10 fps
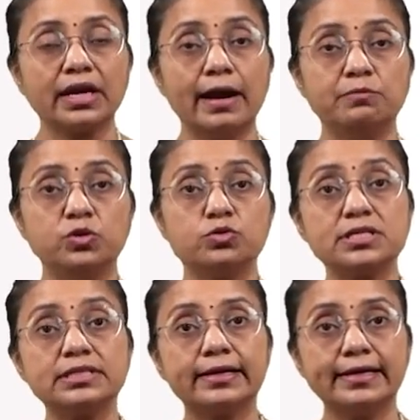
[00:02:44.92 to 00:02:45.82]
I'm
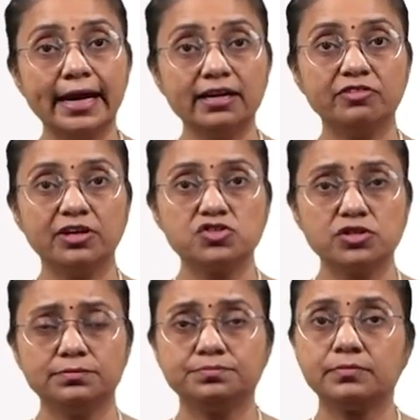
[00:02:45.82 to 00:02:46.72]
using the cat
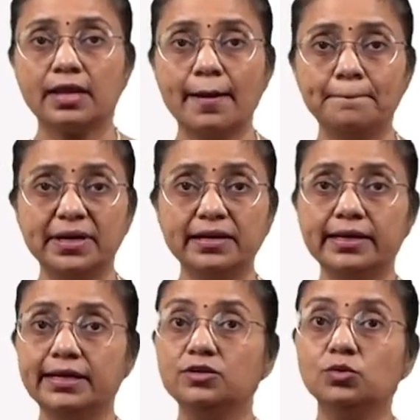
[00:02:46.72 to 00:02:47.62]
function. I'm
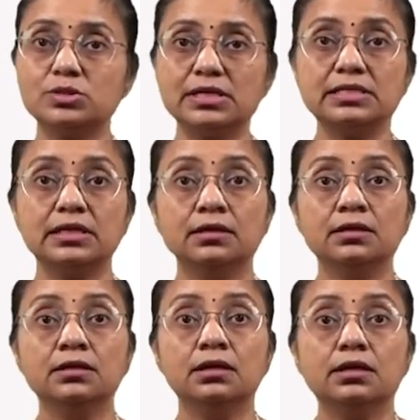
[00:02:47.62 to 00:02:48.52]
printing using
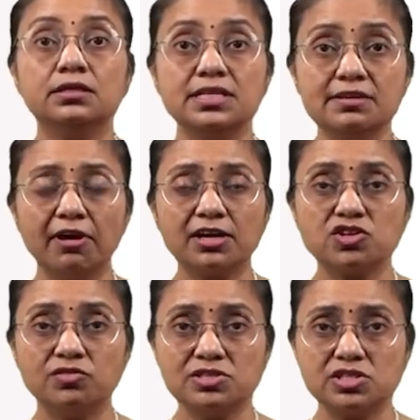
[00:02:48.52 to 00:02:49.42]
C
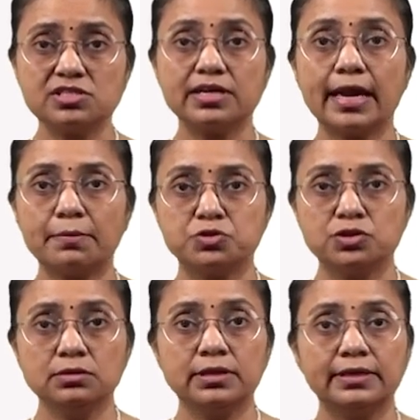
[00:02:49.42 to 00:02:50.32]
function, which is the
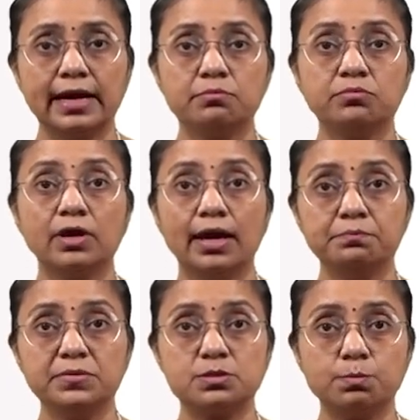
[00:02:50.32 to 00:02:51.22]
caption that
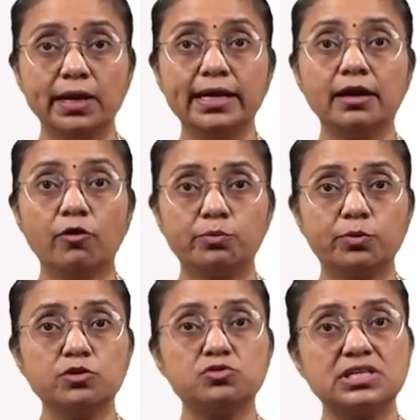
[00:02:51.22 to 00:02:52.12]
I'm displaying the
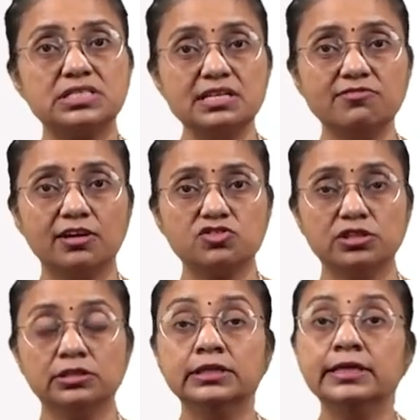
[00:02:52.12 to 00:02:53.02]
output using C
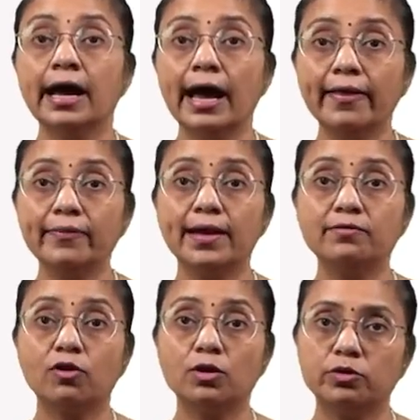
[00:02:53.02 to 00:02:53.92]
function and
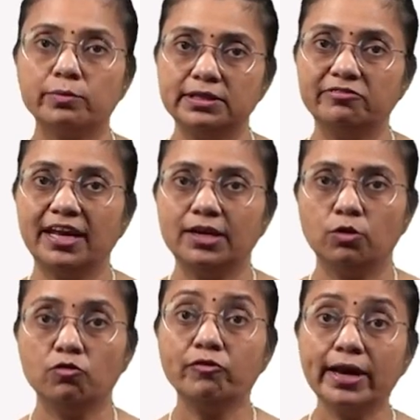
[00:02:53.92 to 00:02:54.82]
then followed by the value
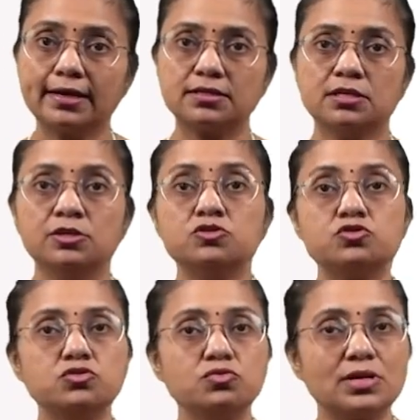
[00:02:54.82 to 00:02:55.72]
of x.
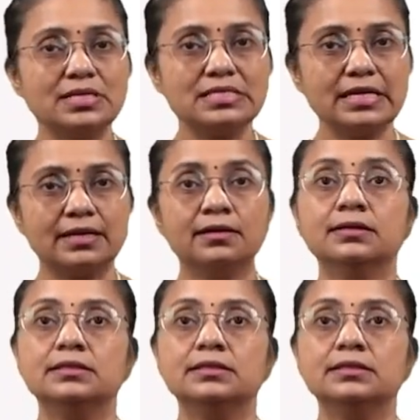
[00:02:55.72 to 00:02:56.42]
So you can see